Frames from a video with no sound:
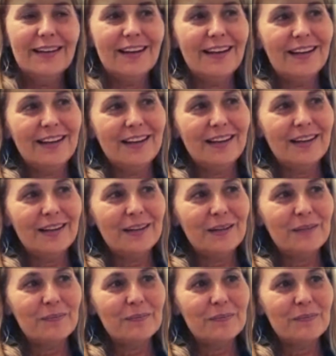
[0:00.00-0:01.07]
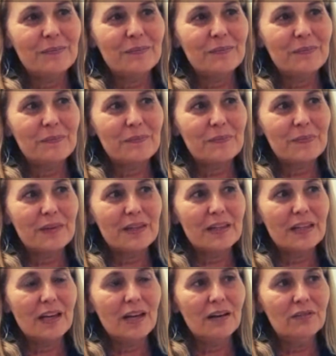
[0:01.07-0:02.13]
Um,
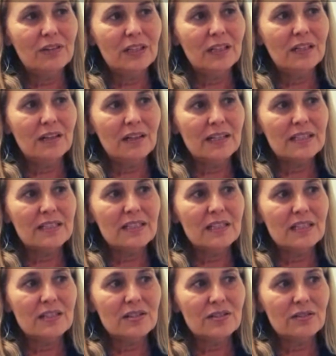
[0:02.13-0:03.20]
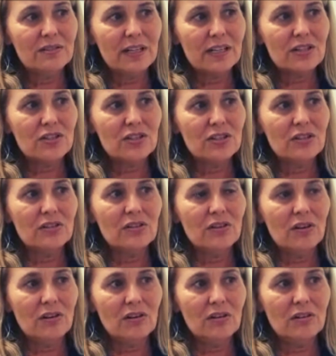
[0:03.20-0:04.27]
I really liked the interaction
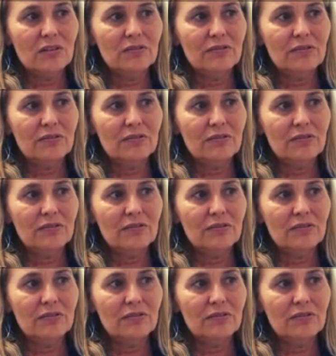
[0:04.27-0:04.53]
of, um,